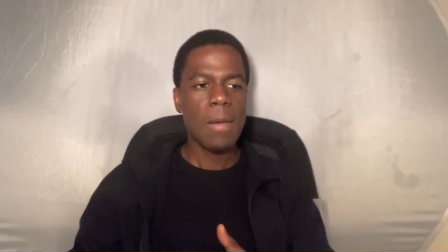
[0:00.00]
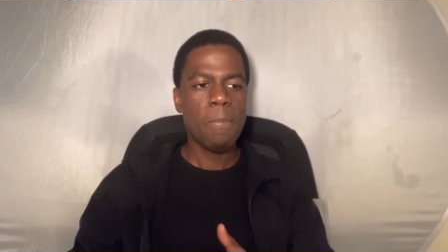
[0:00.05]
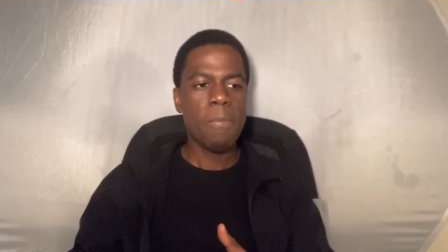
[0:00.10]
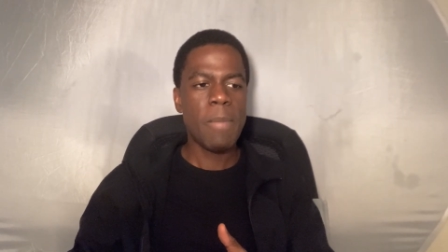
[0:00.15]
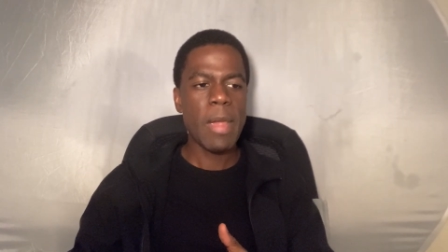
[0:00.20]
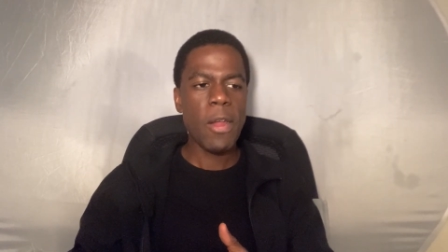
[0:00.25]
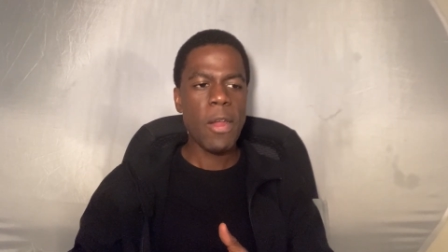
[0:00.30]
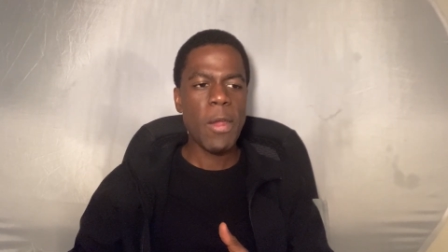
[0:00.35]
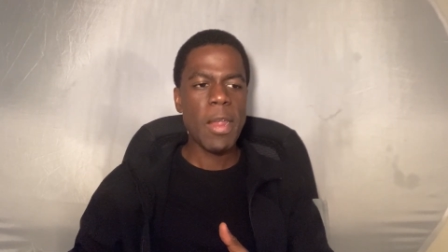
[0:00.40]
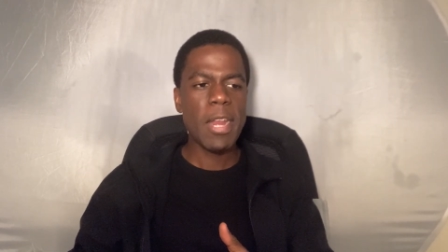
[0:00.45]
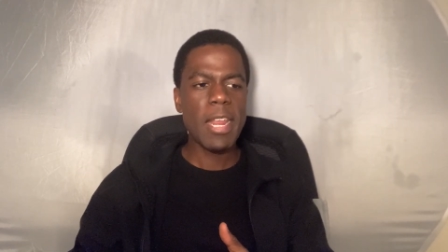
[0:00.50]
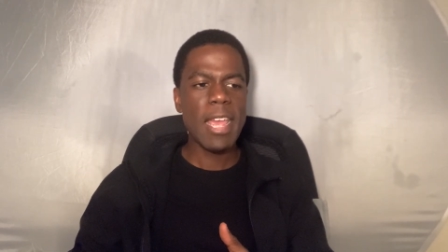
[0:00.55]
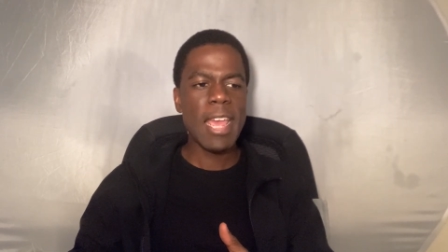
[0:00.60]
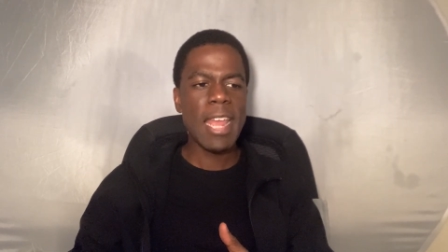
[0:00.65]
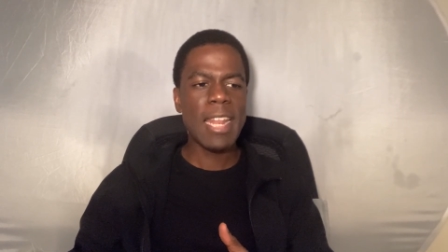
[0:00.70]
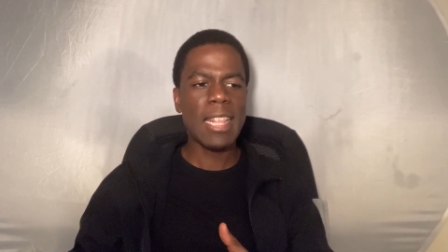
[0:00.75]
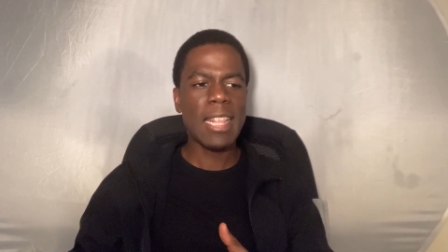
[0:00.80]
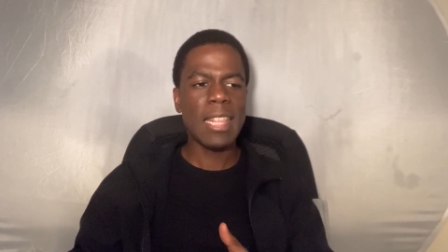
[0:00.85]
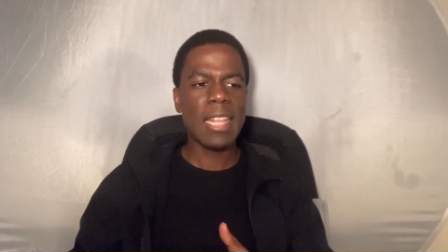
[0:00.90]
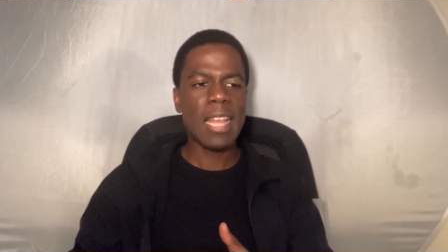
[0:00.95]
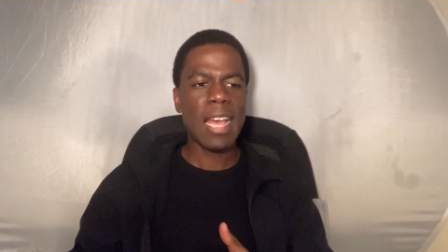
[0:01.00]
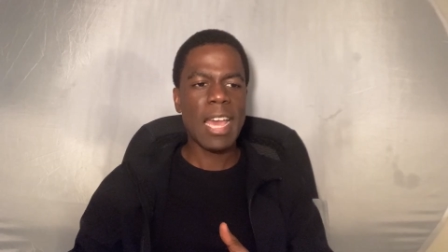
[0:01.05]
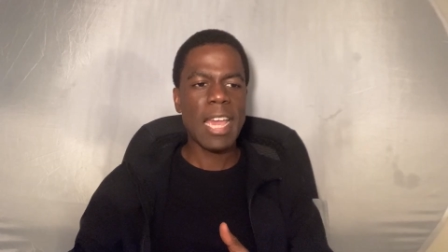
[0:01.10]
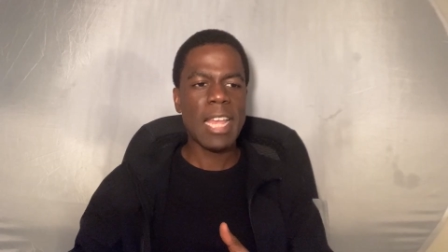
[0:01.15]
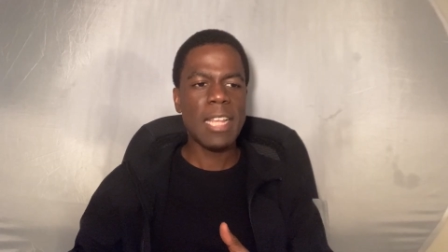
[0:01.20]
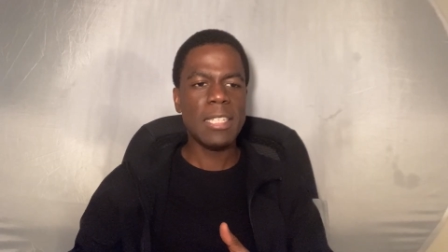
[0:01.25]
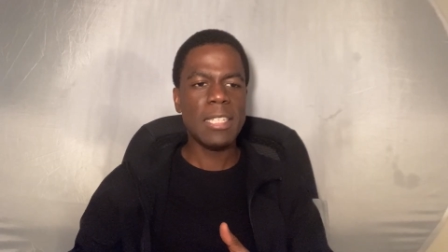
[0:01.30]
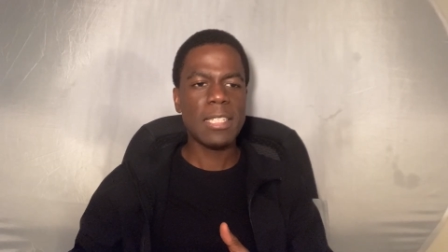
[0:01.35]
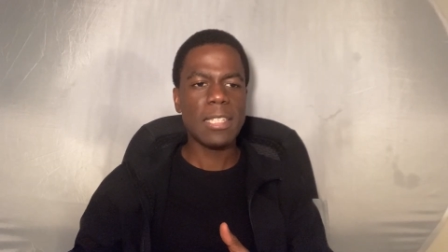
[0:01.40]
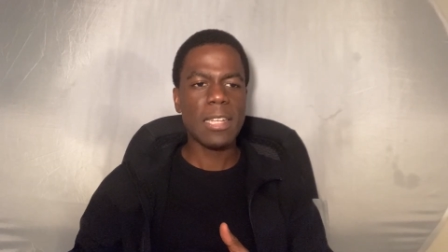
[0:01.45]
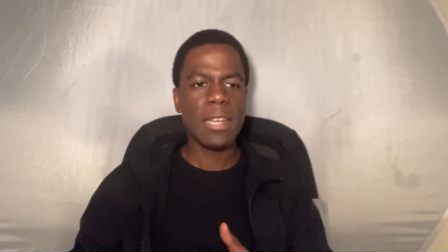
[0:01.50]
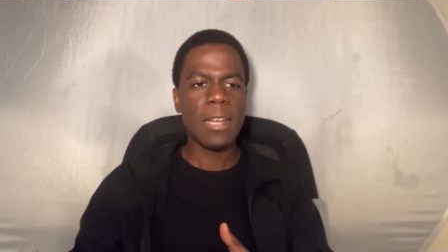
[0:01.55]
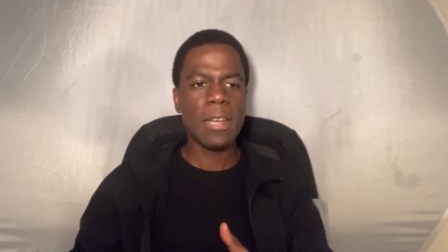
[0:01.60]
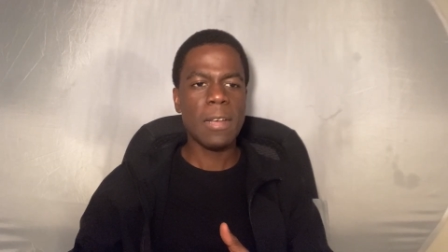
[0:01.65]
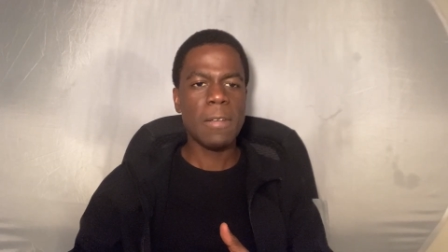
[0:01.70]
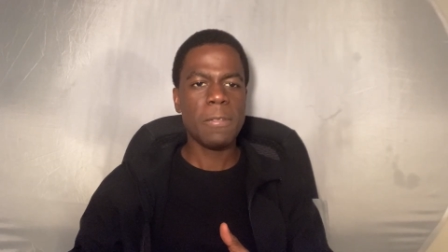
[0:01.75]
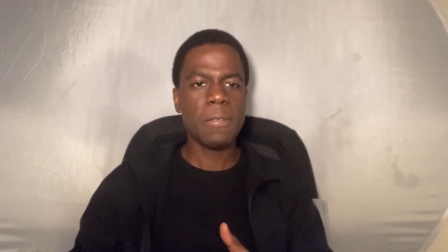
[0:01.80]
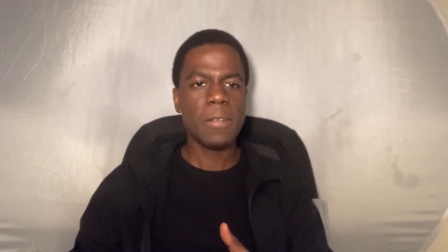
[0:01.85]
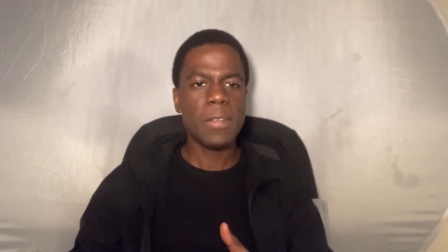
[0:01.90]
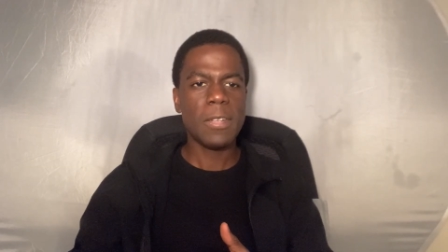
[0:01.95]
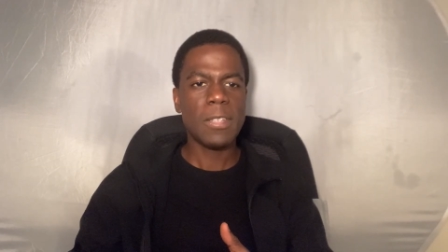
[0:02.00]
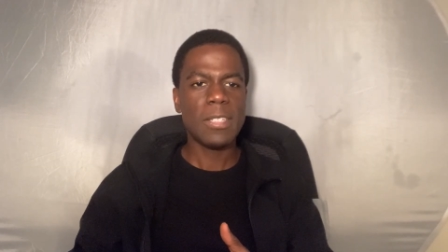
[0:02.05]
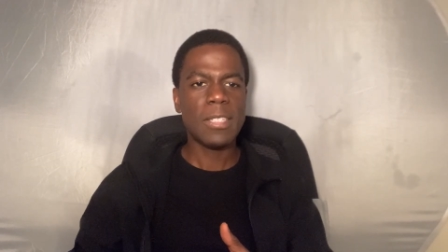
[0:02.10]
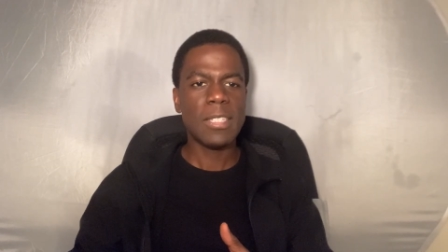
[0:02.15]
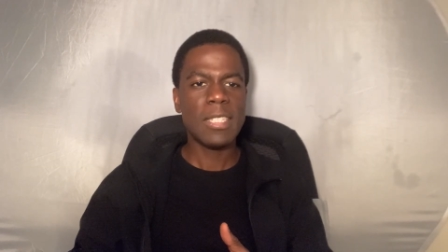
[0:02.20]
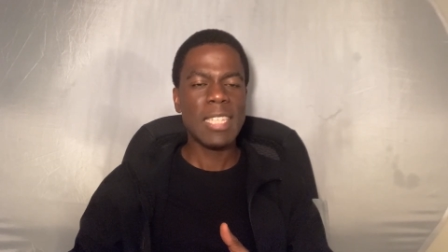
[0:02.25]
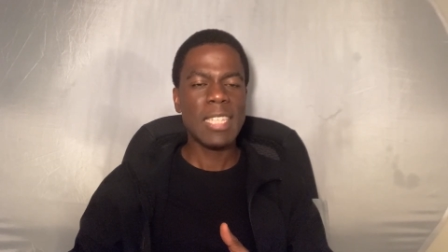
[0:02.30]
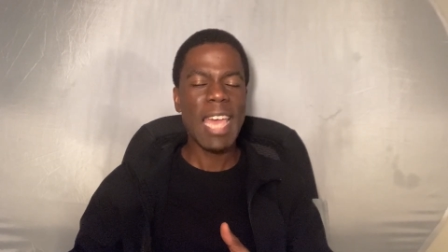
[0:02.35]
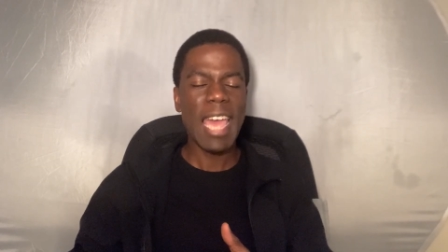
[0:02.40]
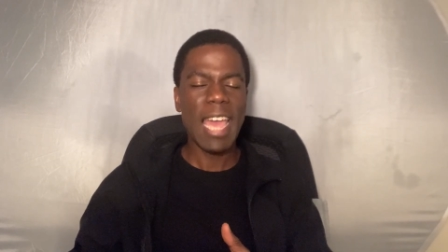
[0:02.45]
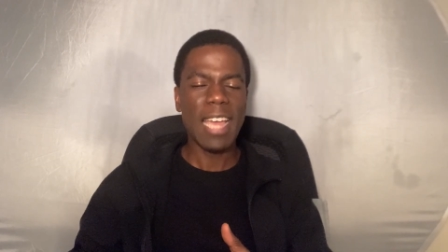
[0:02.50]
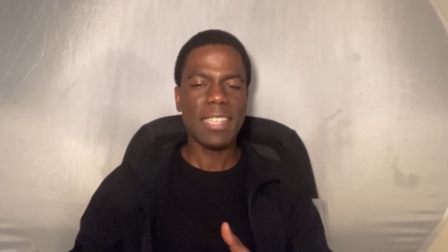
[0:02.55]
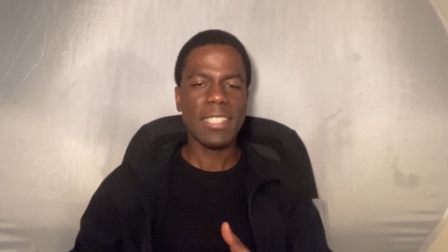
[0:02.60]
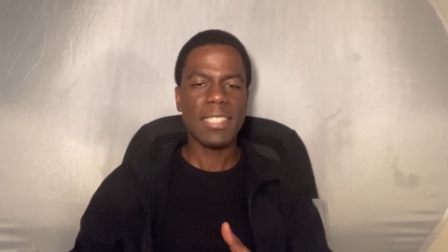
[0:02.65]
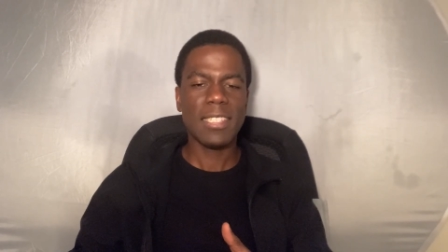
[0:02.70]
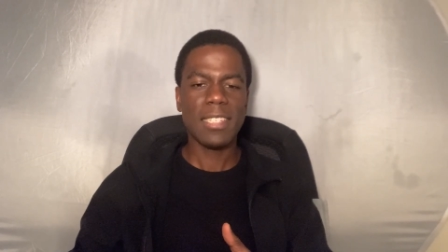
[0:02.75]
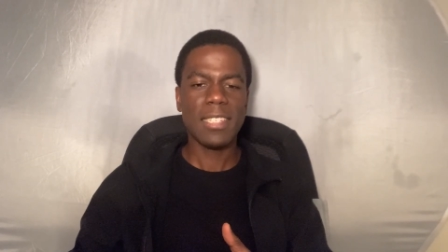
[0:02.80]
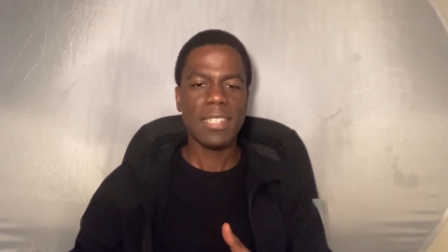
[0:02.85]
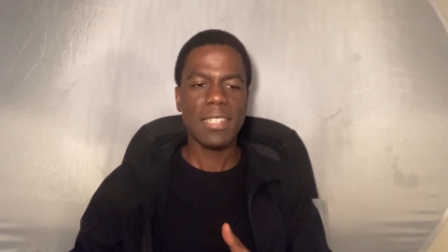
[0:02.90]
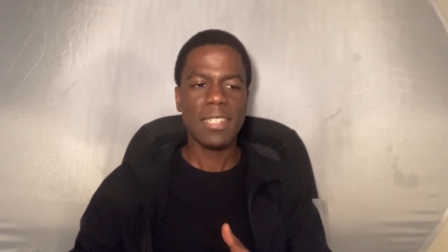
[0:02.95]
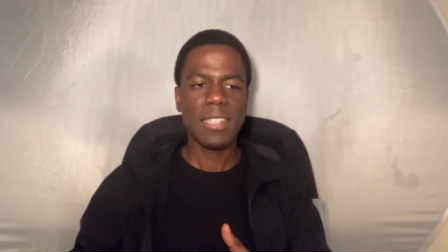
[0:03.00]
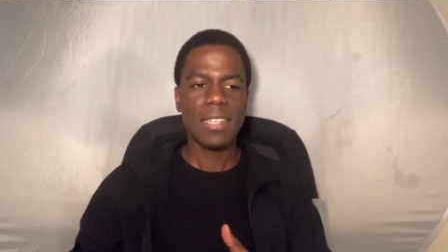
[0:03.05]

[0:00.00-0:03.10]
buried in lines of text